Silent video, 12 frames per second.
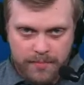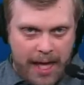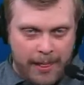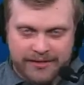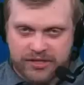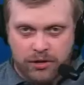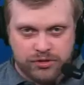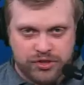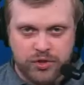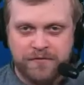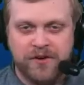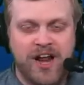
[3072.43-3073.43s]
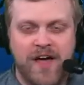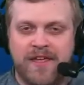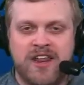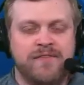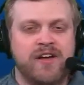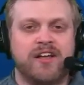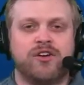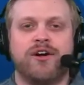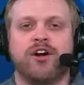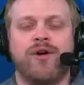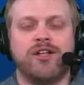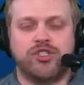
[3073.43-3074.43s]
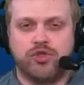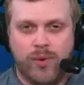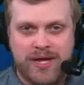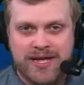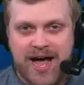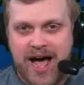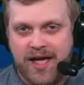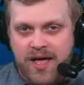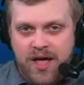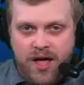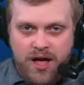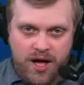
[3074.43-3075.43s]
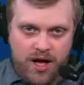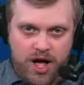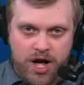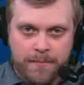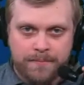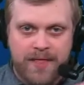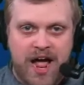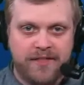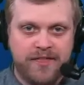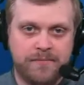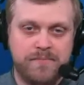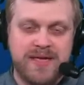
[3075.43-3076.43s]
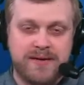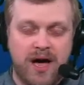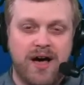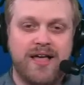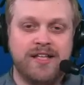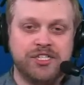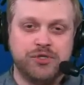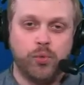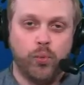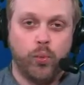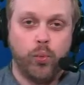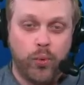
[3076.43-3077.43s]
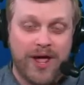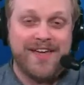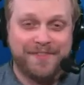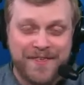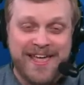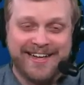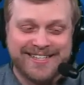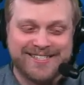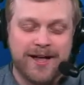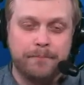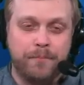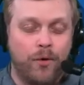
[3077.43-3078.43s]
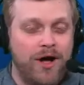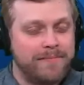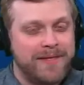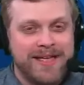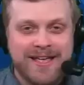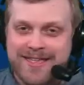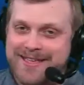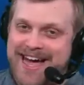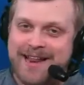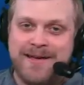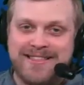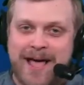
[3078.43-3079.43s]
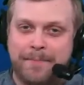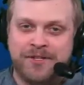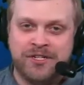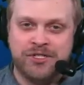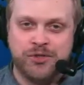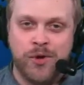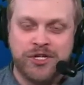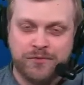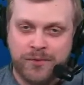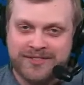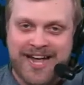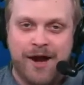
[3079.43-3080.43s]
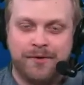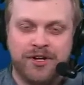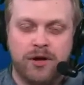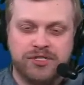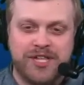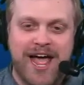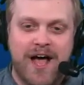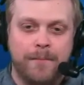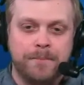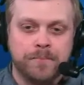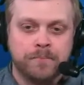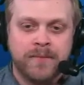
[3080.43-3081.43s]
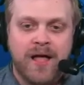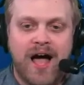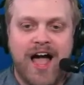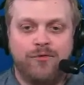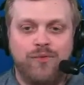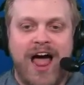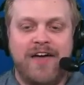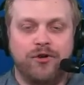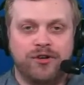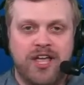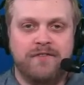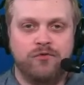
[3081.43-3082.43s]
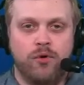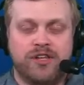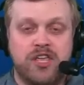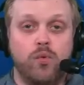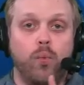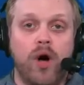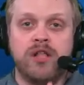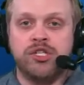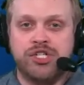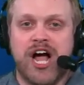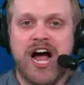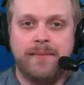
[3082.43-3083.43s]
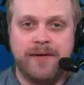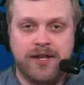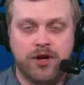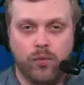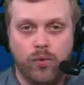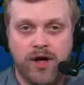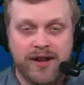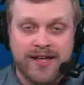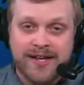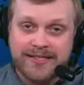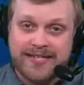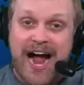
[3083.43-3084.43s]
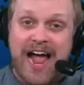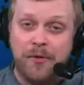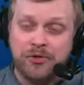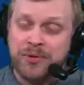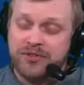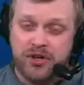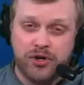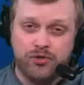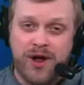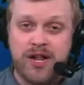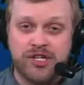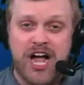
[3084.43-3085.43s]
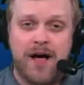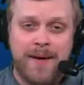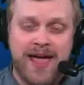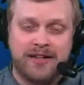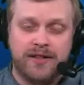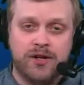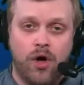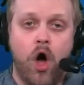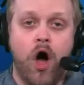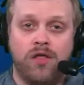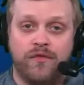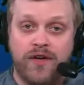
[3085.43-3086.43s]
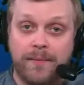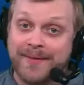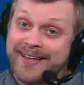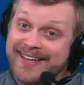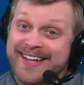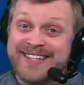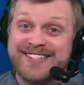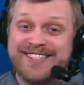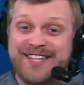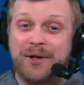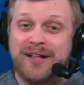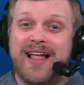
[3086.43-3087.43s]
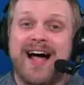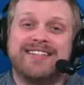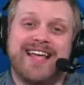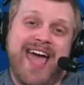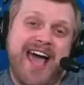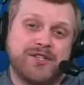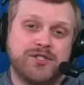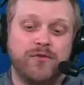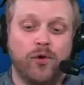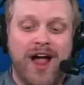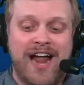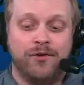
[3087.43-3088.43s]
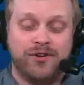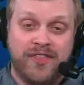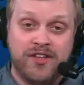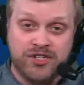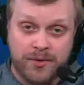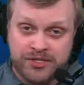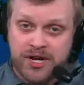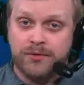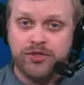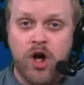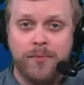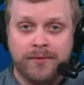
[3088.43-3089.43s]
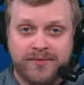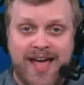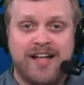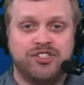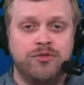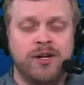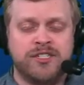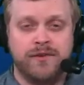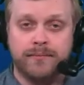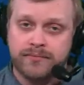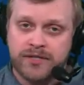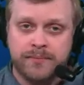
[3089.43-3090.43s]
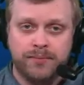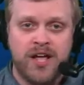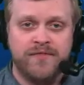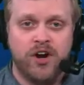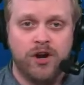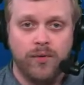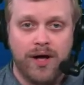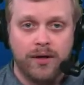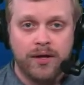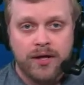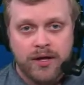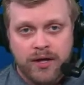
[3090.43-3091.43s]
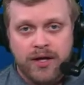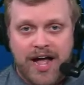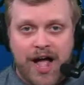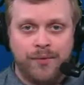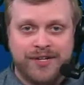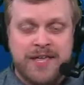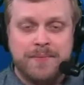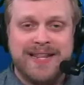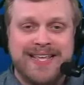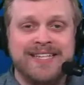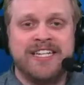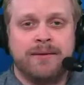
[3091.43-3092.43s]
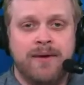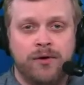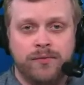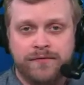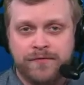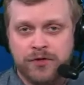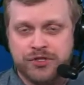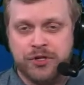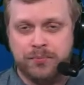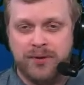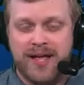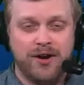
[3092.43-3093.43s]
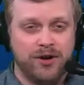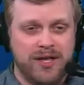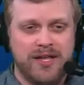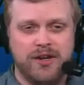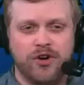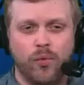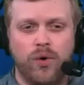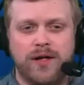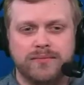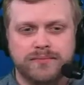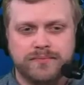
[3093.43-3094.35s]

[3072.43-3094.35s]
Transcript: and let those two figure it out, and then you've got a great, a great swing guy. Um, I think because we think at some point you got to make that position switch for when Tyron goes down, I'd rather give the rookie one job in year one. Tyler Smith did a great job handling all of it. Still a lot to ask for at a rookie. And you saw with Jalen Tolbert. They asked too much of him. Didn't play very well. I would keep it easy on my first-year player in year one.